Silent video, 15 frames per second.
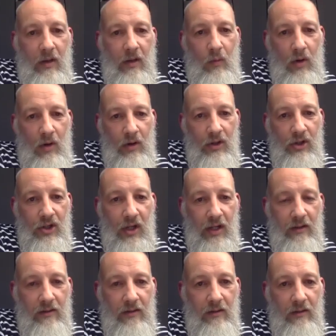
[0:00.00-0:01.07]

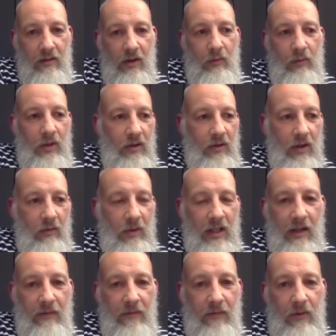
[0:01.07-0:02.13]
worksheet, who are you doing
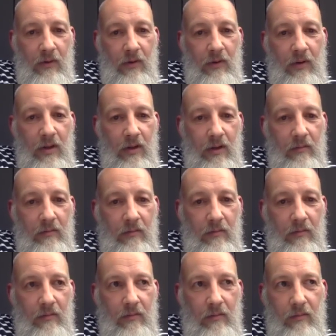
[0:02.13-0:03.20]
it for?
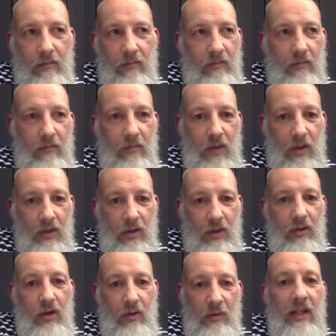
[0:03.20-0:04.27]
you're
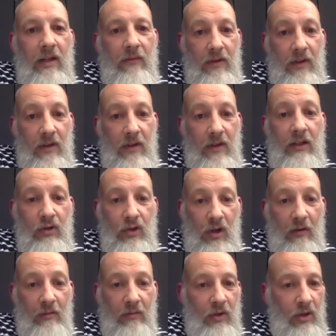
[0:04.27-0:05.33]
doing it for the
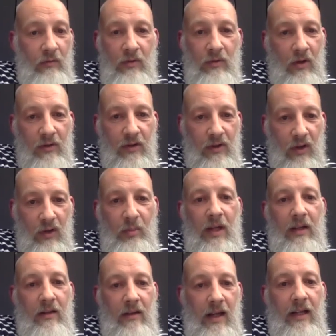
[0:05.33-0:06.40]
teacher. Children aren't
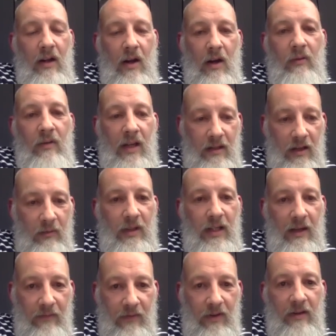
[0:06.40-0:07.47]
stupid. They know they're doing
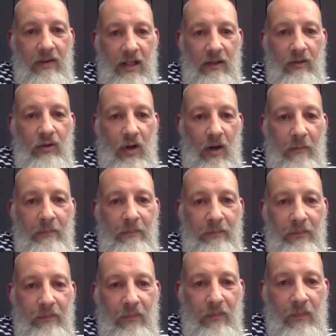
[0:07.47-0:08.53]
it for the teacher.
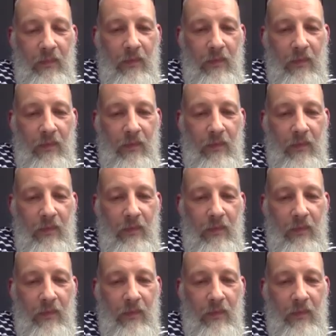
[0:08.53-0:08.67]
Yeah.